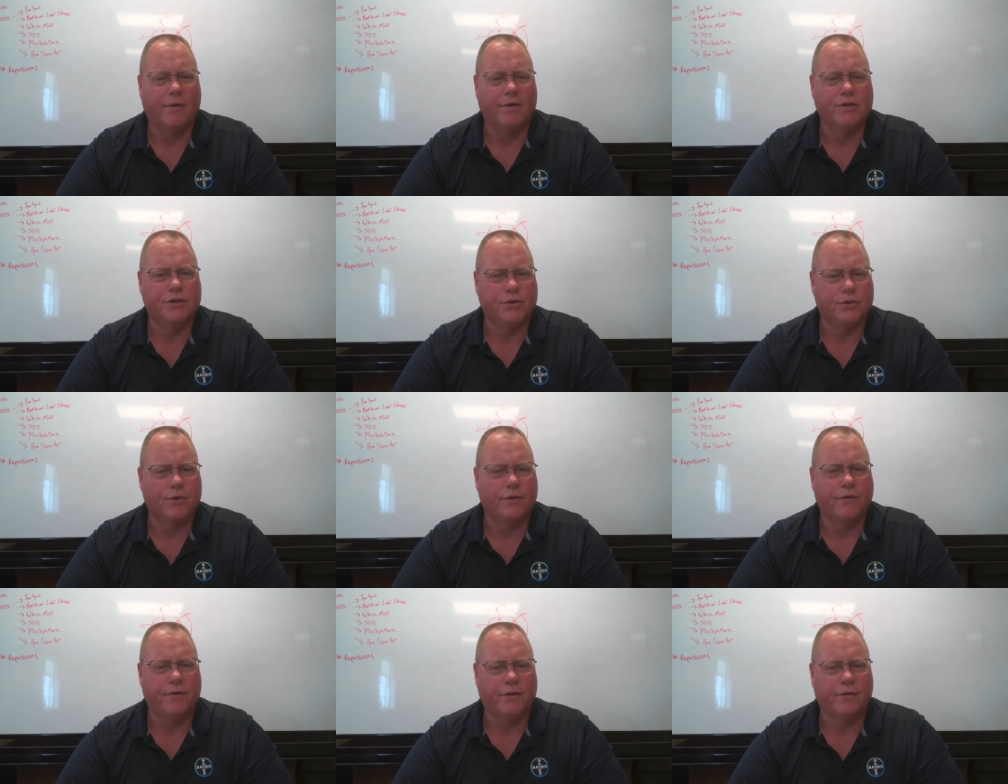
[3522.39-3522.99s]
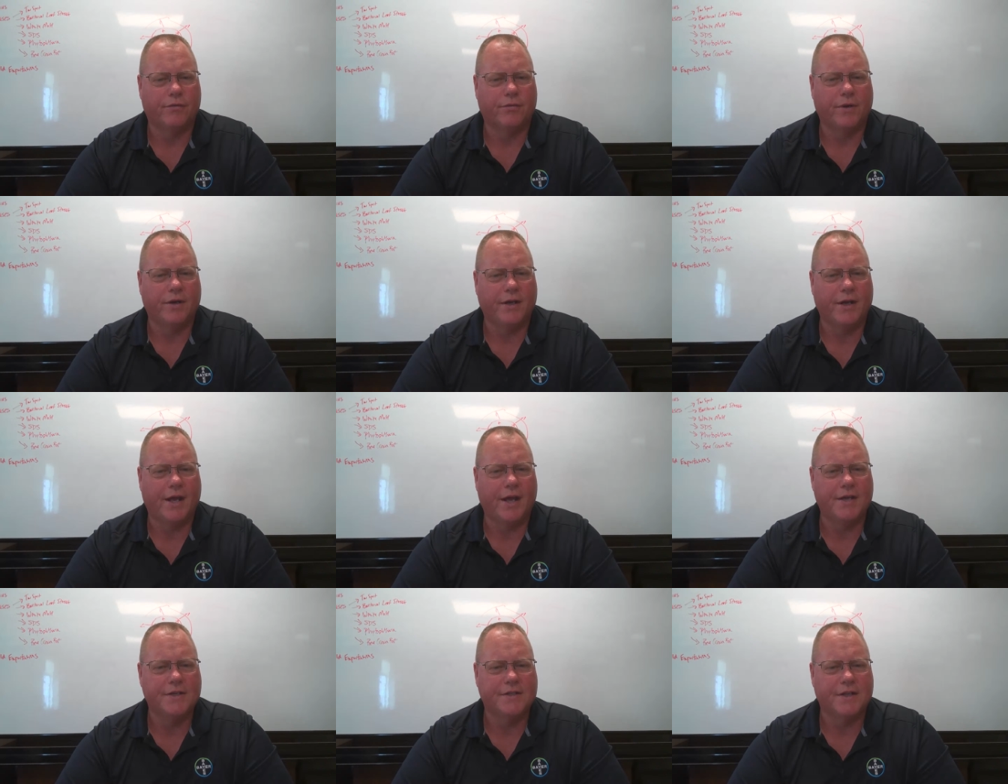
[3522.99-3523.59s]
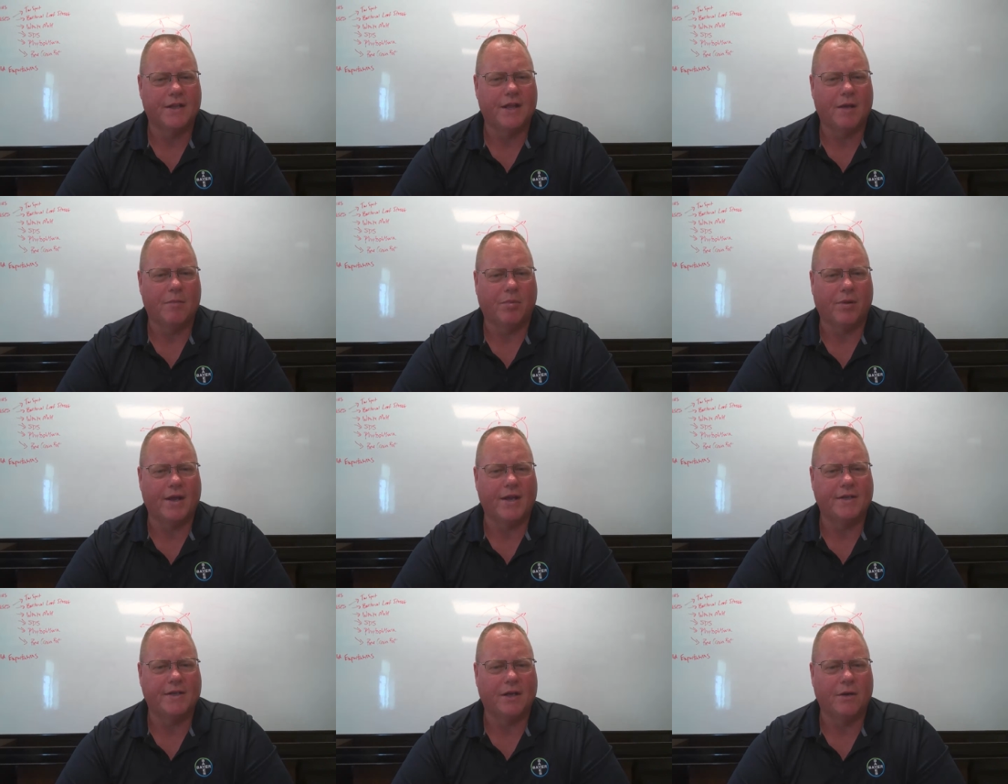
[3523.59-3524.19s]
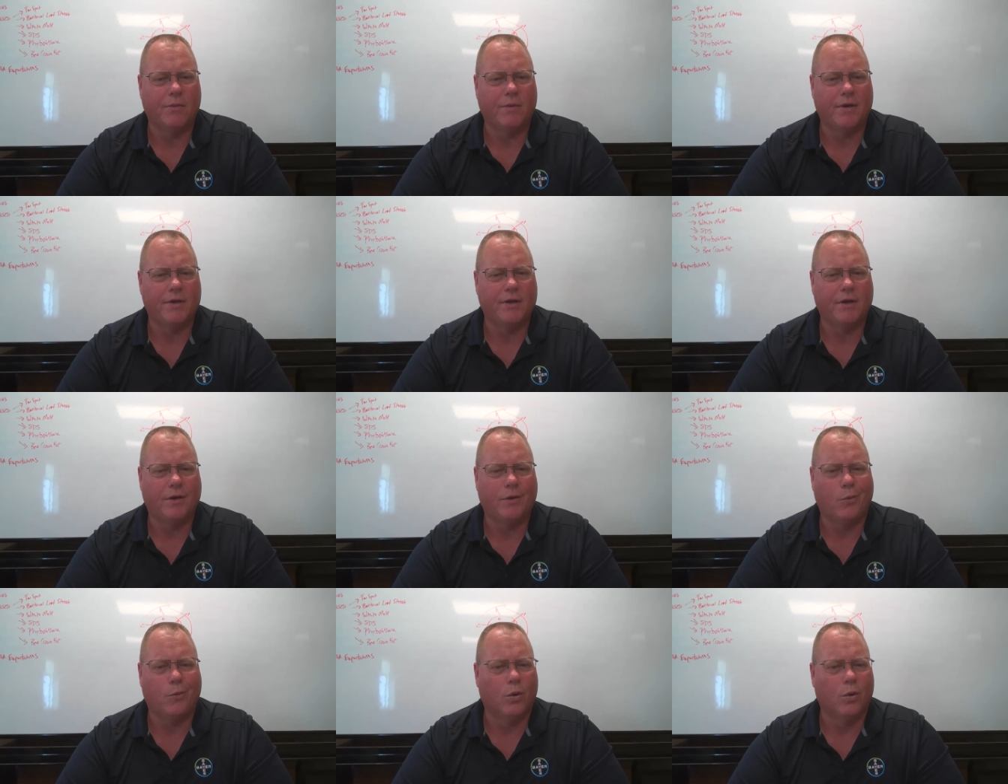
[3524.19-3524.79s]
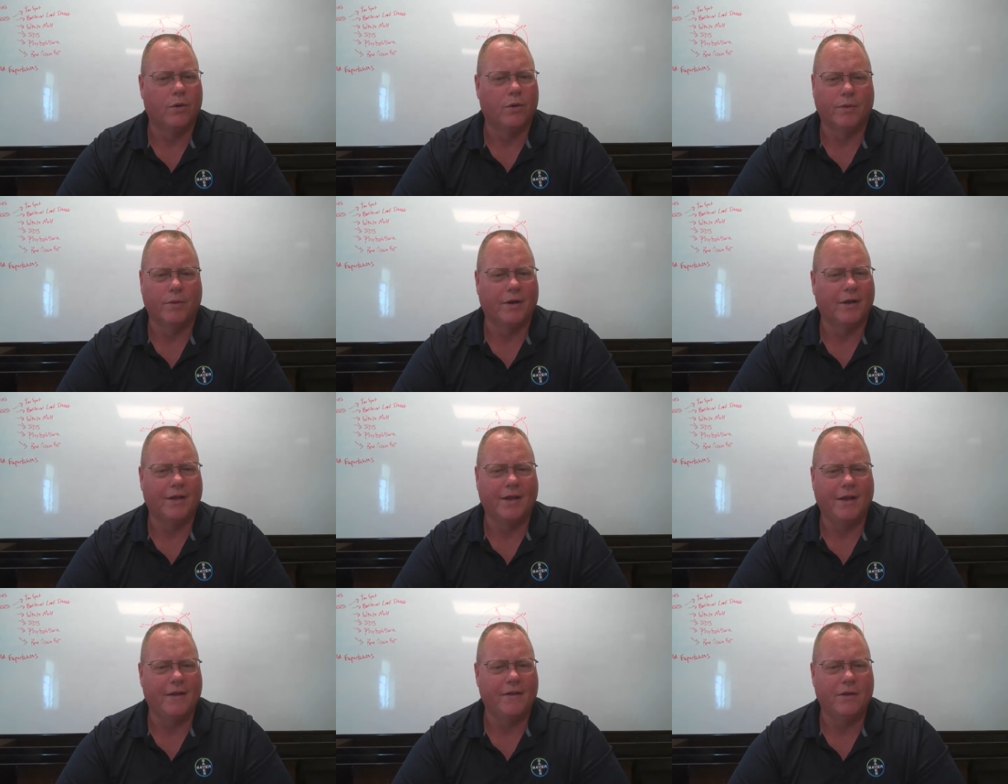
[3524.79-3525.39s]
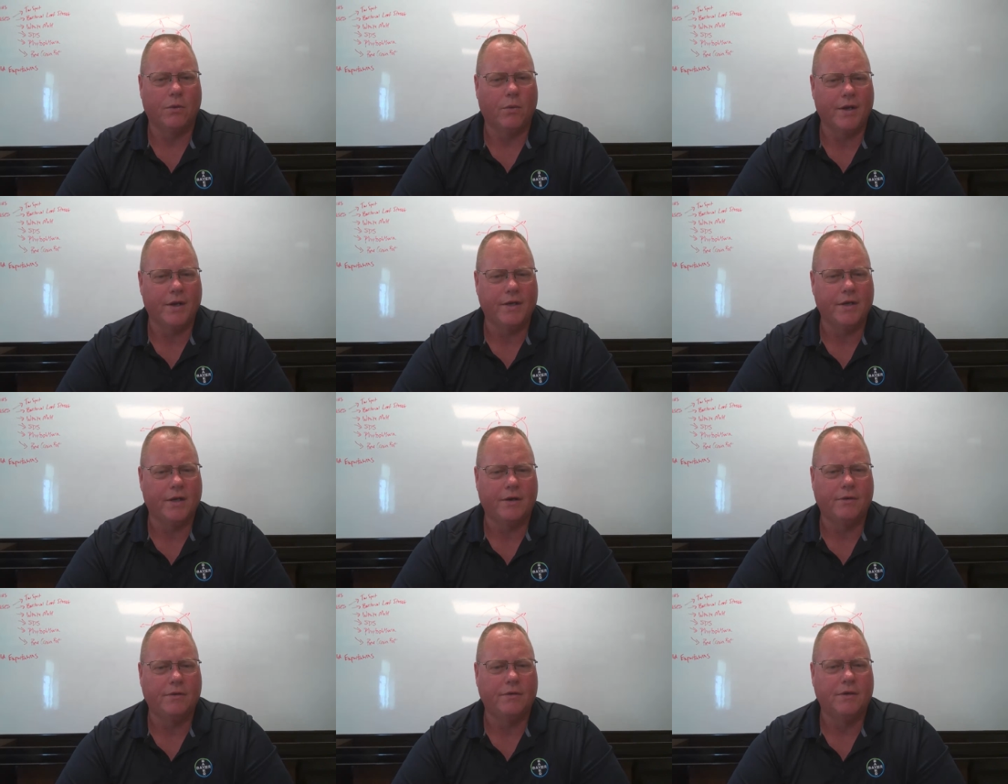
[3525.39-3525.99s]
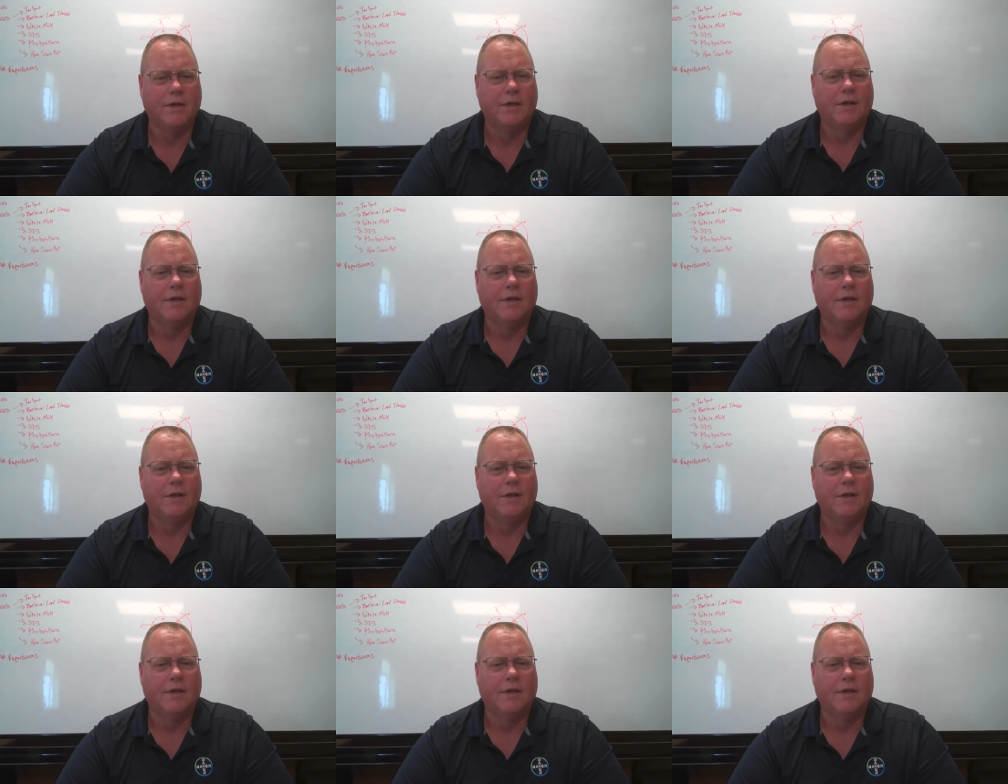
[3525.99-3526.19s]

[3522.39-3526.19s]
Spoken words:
and 2 of the 3 days in that planting window weren't really in the window,